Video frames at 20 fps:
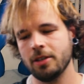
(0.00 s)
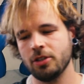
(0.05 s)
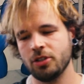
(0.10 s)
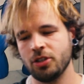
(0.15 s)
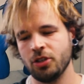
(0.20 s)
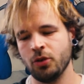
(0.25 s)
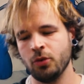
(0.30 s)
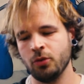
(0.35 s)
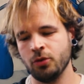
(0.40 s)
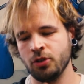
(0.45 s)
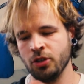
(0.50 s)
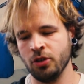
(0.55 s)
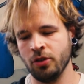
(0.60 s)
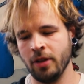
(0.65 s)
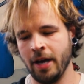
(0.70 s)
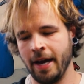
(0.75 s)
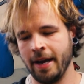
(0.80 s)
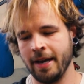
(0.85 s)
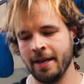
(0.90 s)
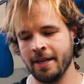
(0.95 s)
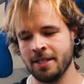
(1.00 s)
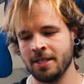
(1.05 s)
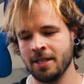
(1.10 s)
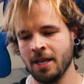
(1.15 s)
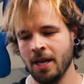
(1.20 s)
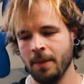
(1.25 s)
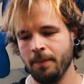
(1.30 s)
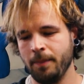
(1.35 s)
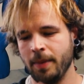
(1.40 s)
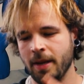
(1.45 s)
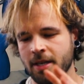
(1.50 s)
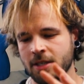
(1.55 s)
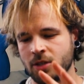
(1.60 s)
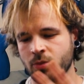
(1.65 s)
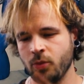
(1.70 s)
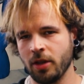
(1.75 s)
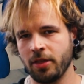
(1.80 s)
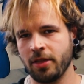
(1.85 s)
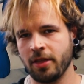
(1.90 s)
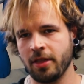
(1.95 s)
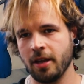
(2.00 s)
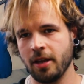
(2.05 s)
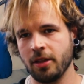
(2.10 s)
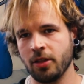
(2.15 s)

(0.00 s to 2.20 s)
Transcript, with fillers: to do that is because with